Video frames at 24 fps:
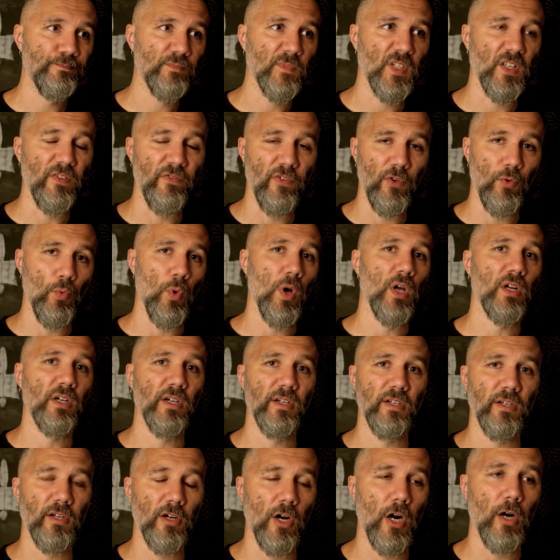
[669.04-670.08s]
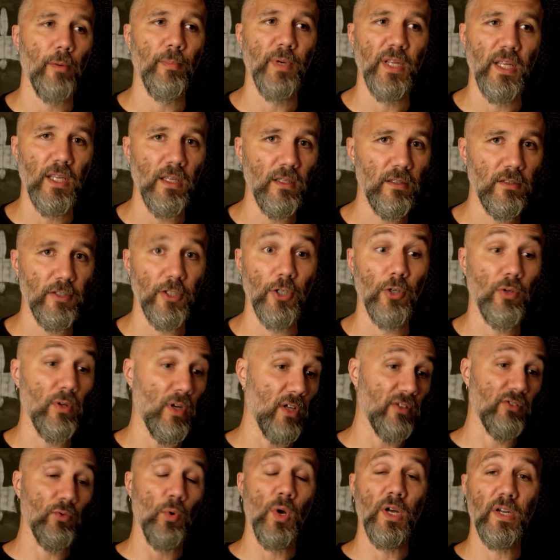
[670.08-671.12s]
If you wanted an army, a
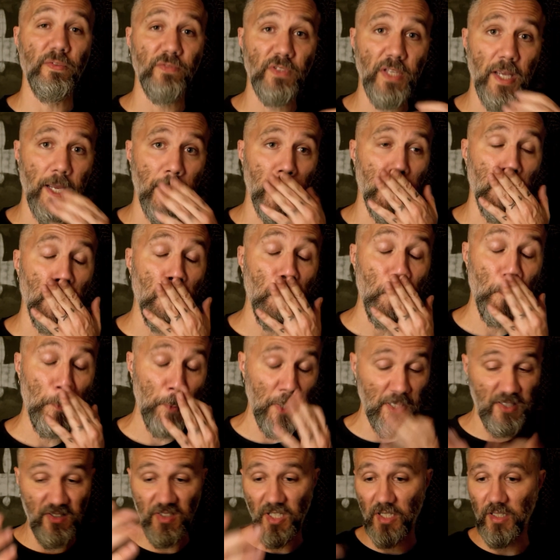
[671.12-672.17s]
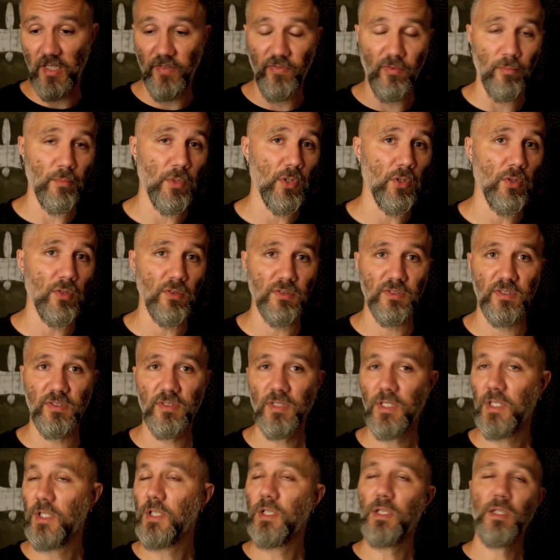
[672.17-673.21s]
squad of 10, that's 10 different molds.
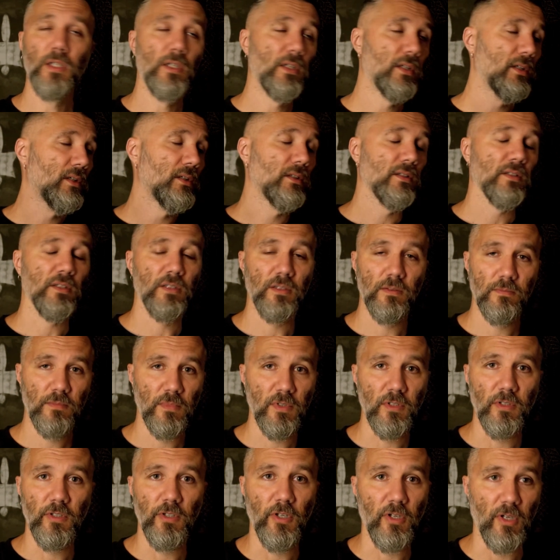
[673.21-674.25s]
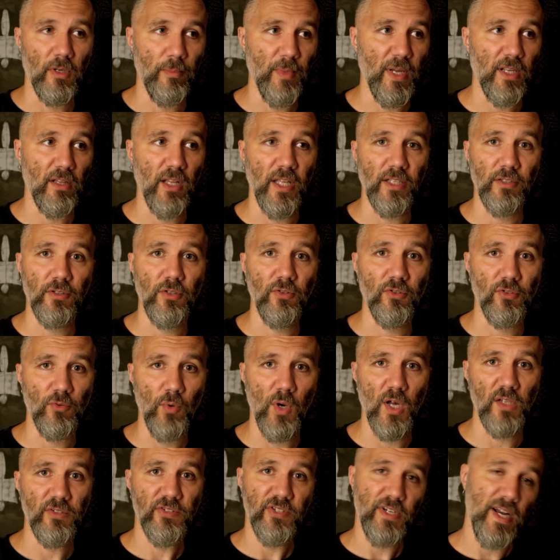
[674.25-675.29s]
You're going to make like 2
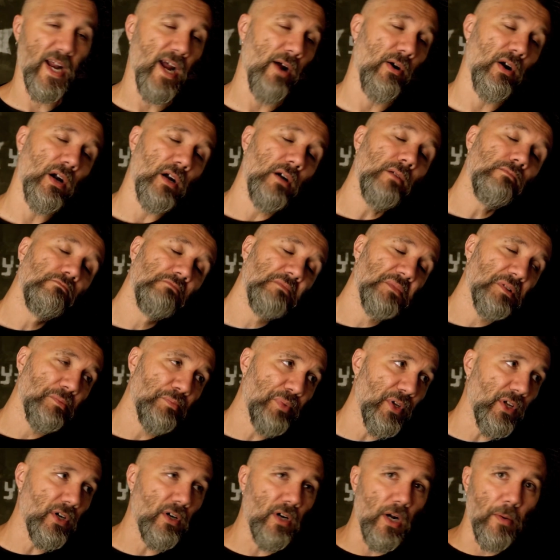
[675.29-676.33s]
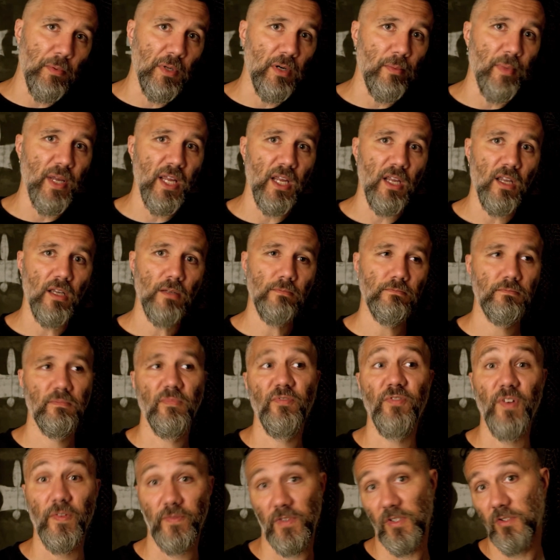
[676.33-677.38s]
squads an hour. Pewter, I'm going to make
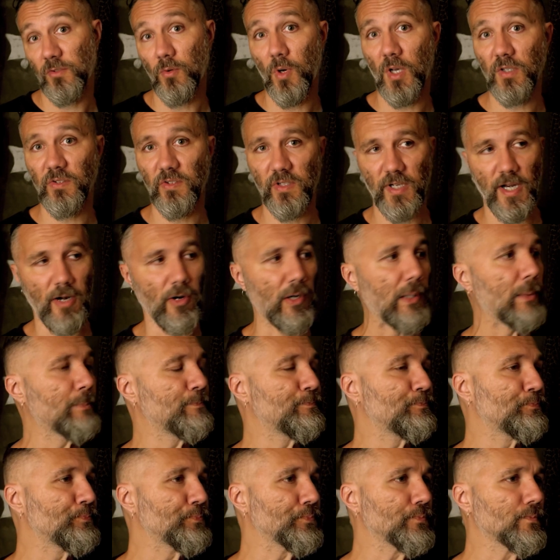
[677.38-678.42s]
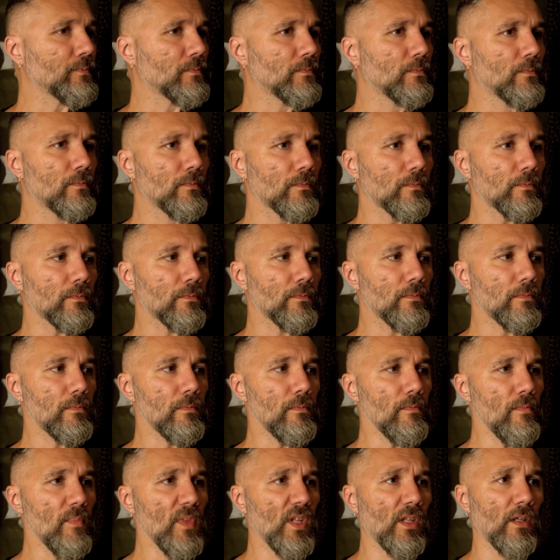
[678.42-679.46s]
50 squads an
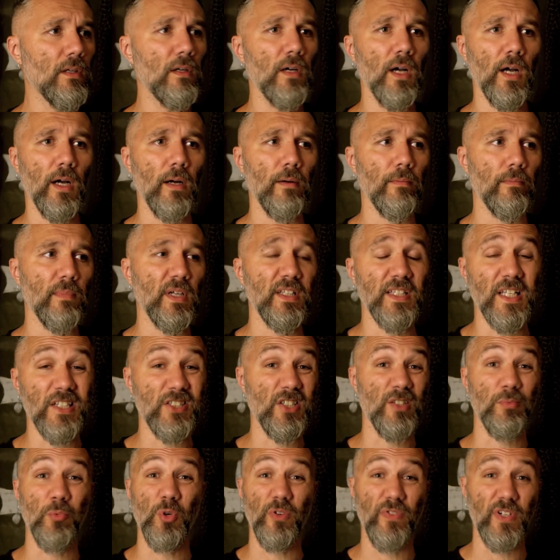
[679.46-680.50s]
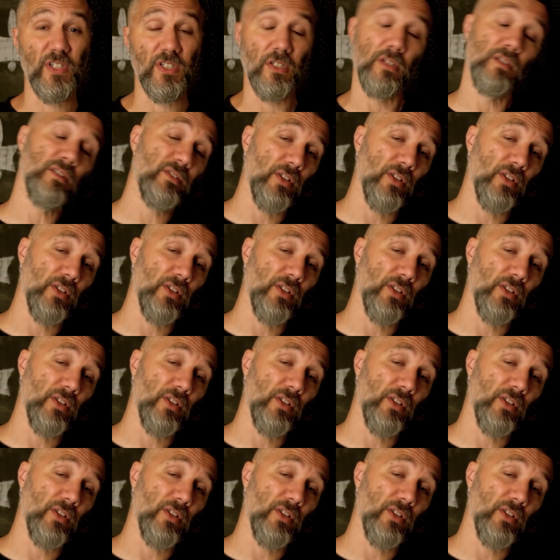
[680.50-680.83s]
hour. And that's just more efficient.